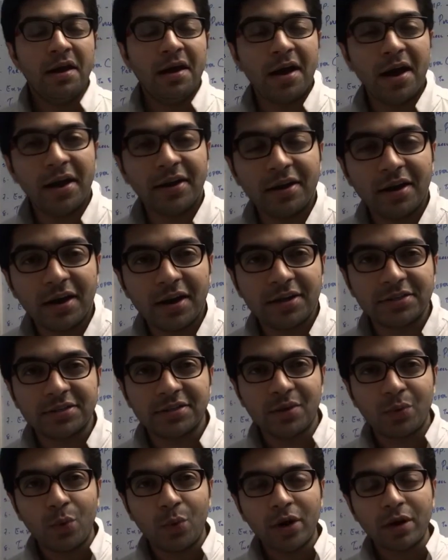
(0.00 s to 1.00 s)
Hi
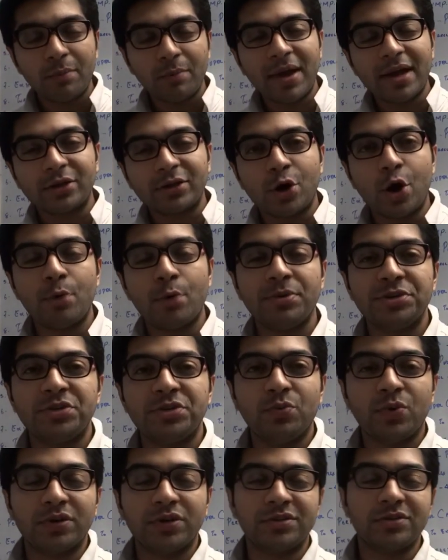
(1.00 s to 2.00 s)
guys, welcome back to
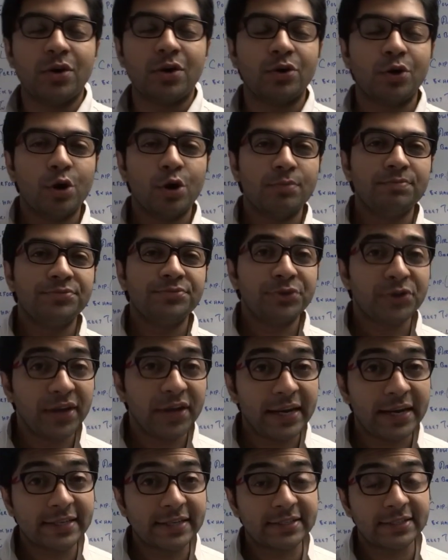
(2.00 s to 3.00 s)
howmachineworks.com. Today
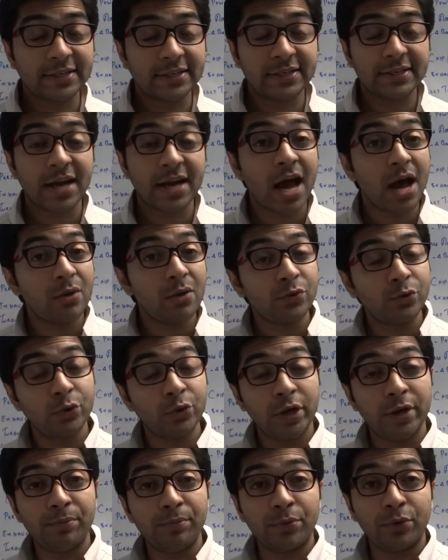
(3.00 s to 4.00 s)
let's learn how to
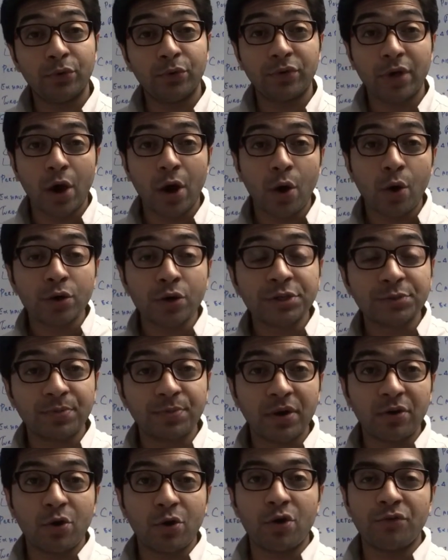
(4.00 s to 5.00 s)
improve the
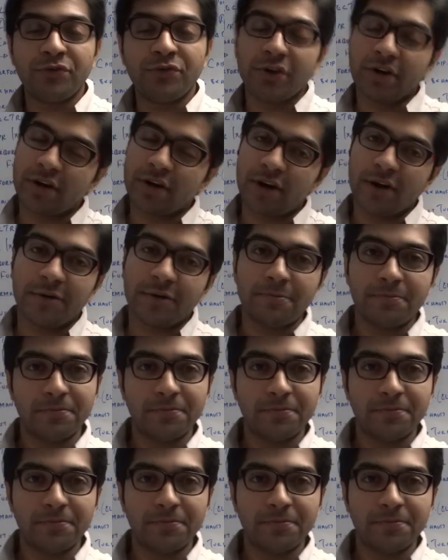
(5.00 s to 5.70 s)
horsepower of your car.